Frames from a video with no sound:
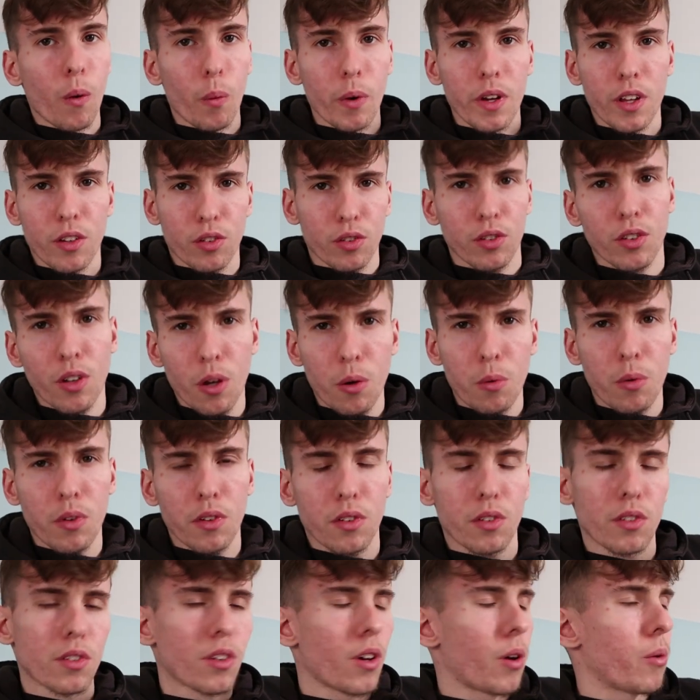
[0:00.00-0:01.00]
We are so,
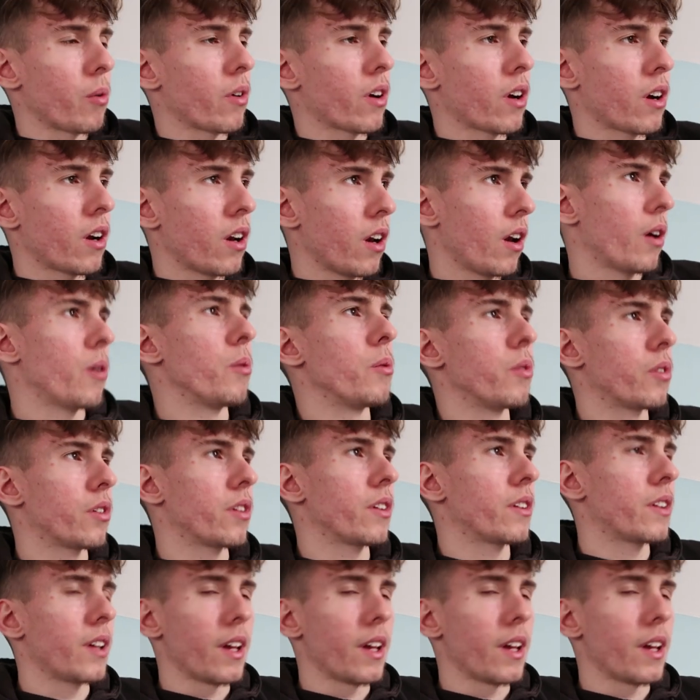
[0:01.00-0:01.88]
so close